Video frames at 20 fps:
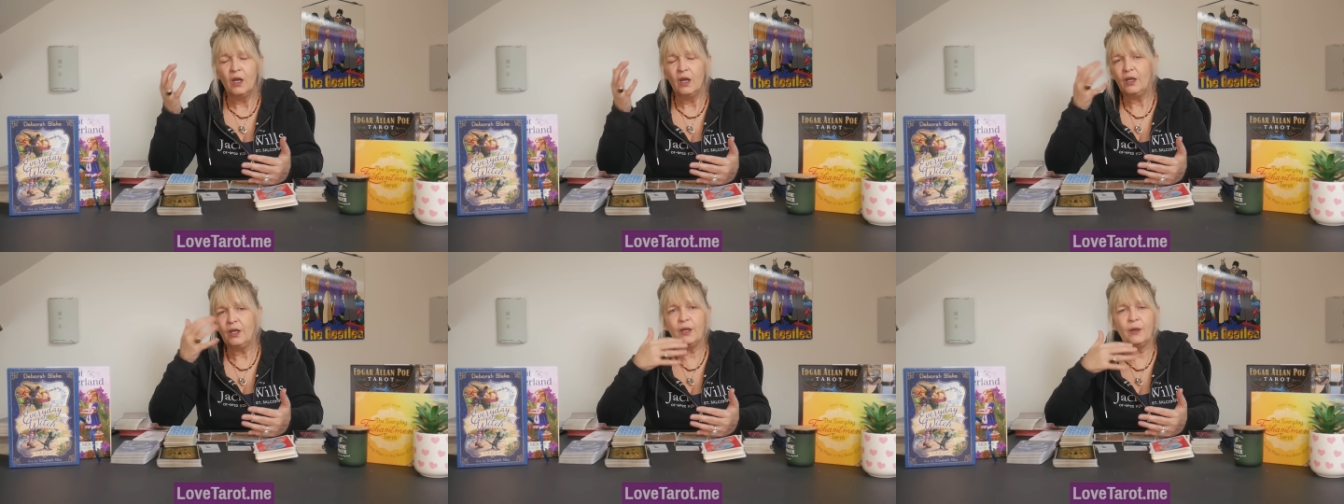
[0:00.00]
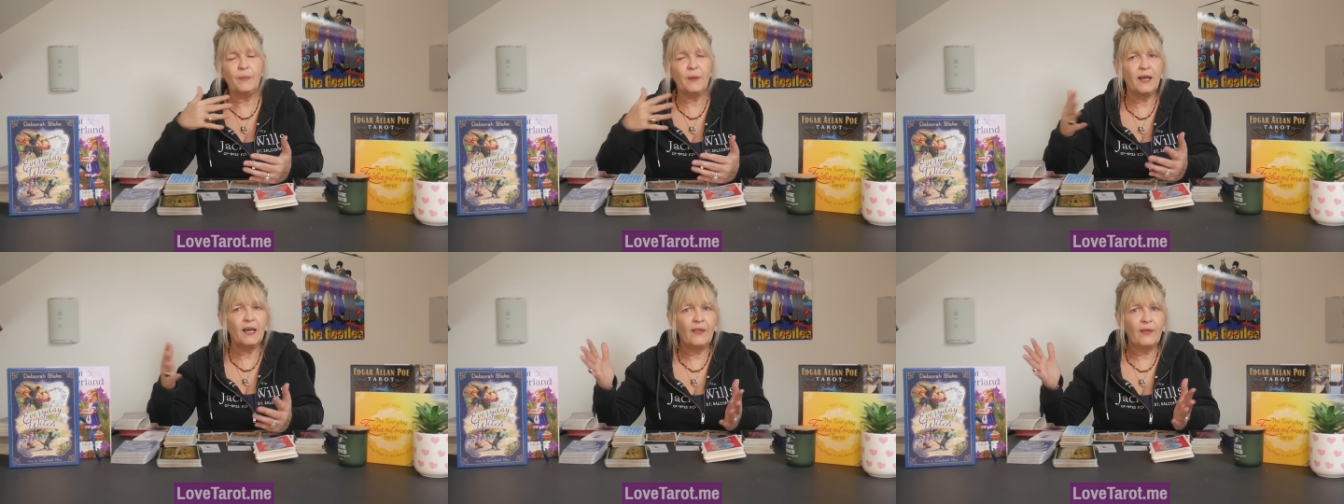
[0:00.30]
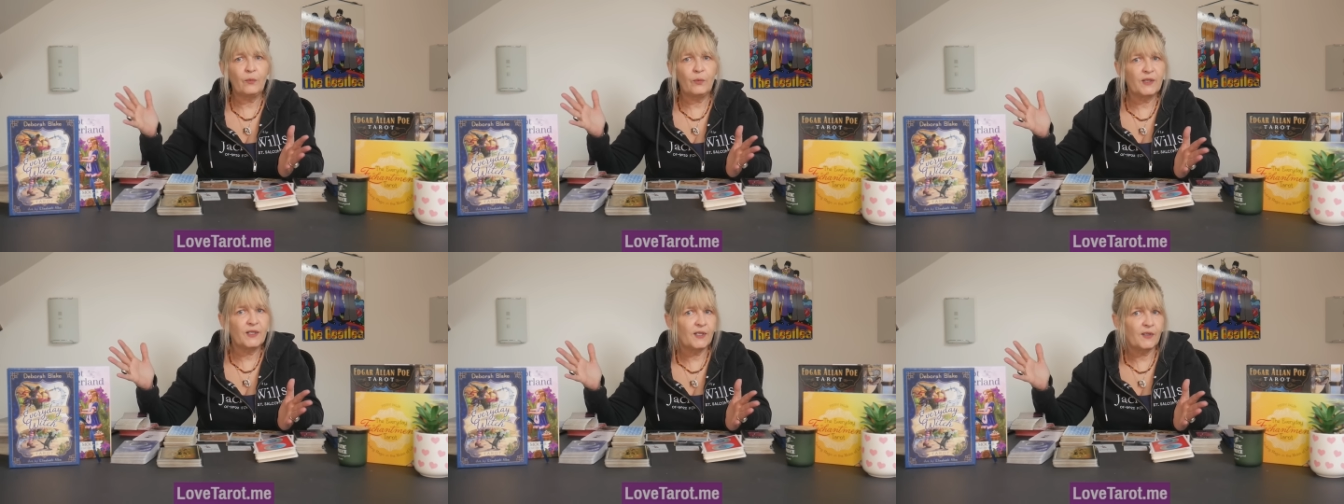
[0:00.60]
you know, a bit like
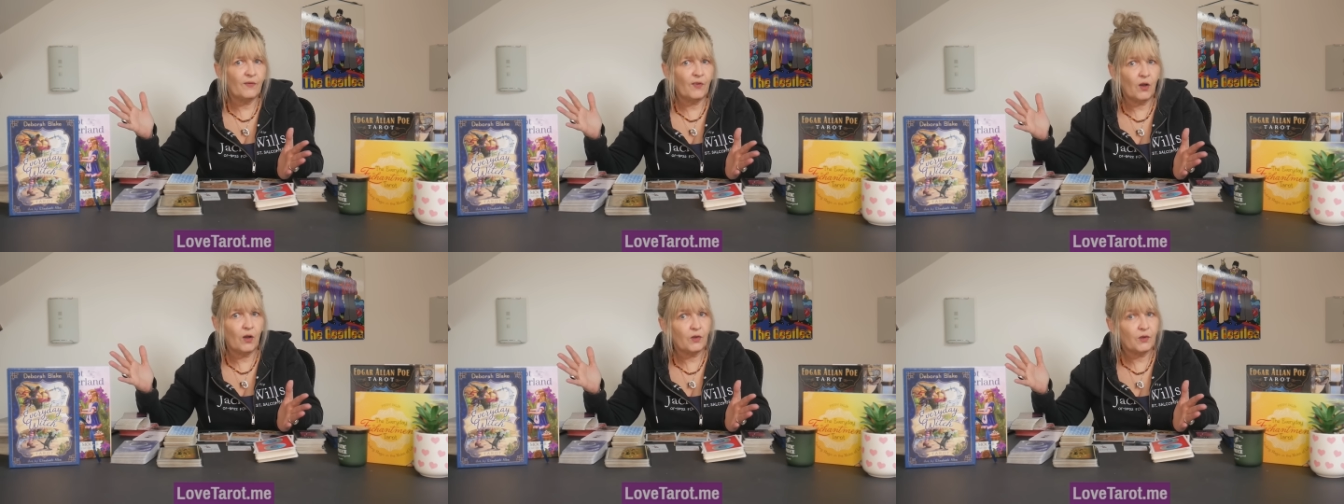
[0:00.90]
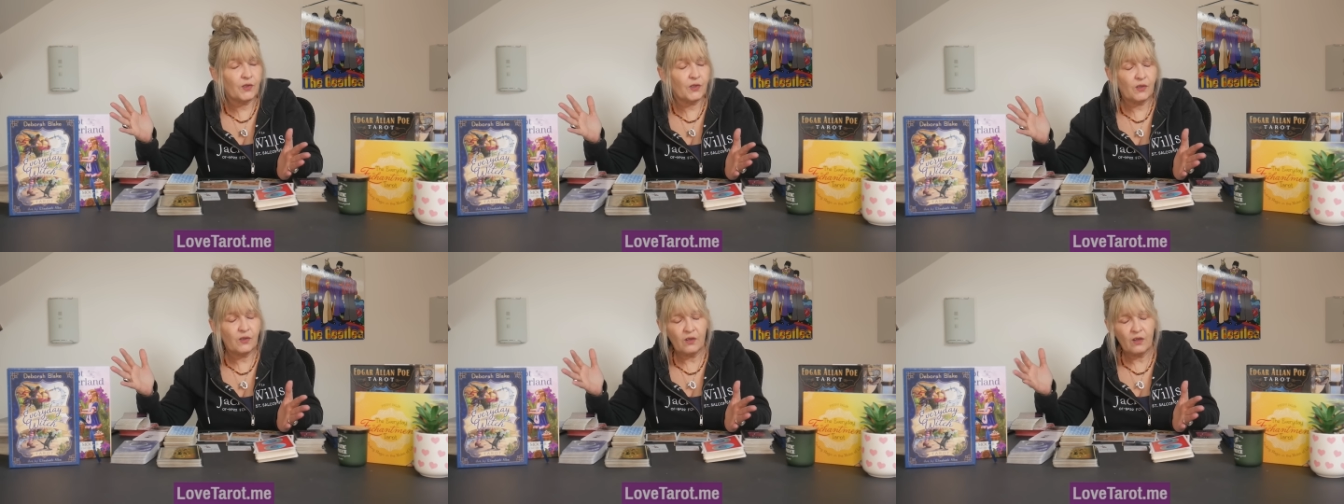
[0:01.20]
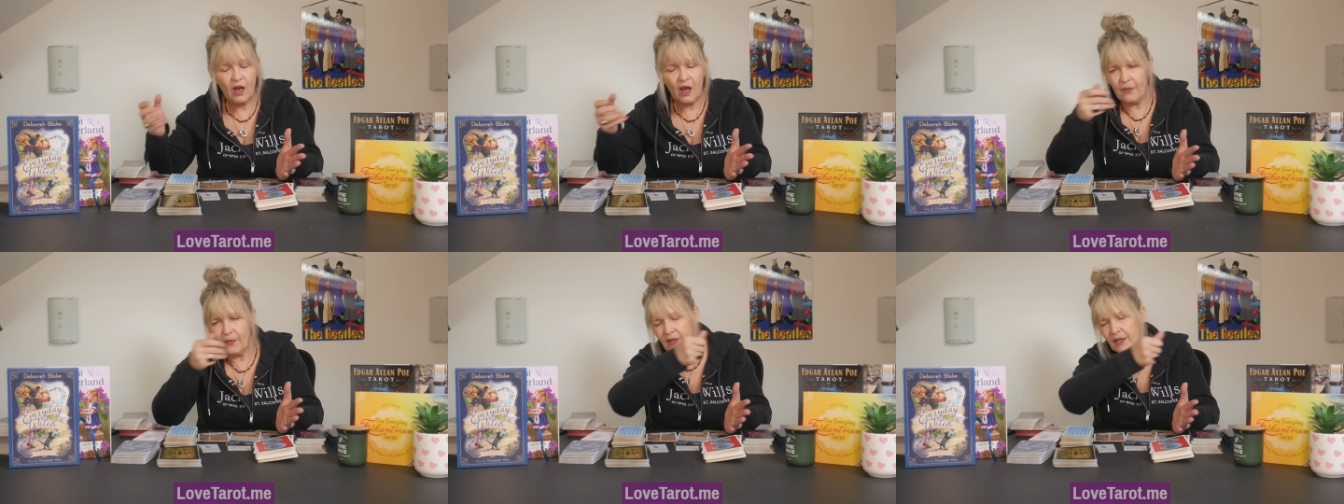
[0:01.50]
the Wizard of Oz,
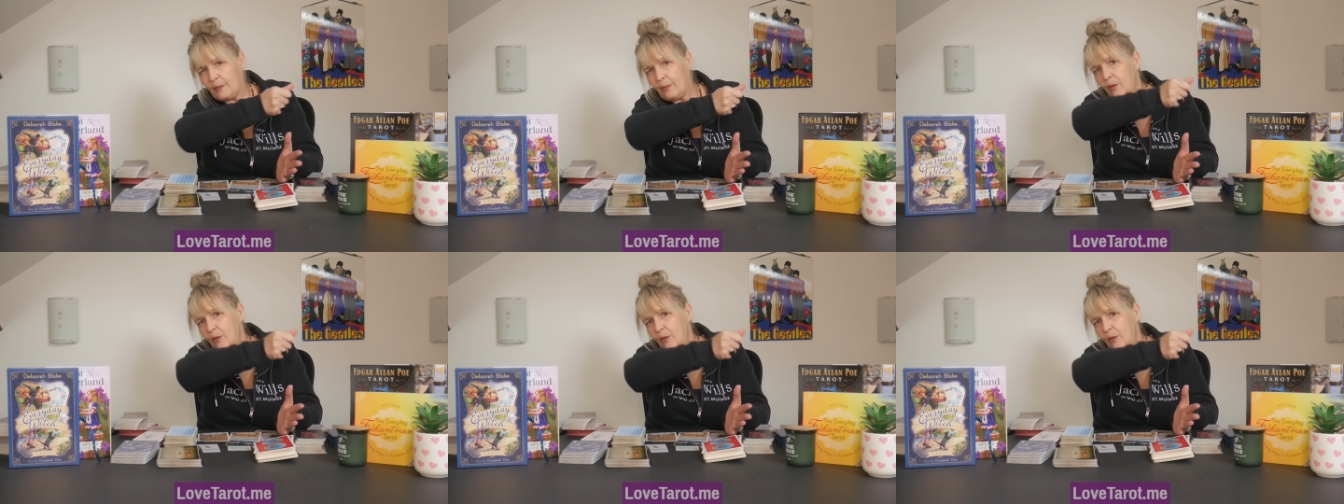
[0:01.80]
and then you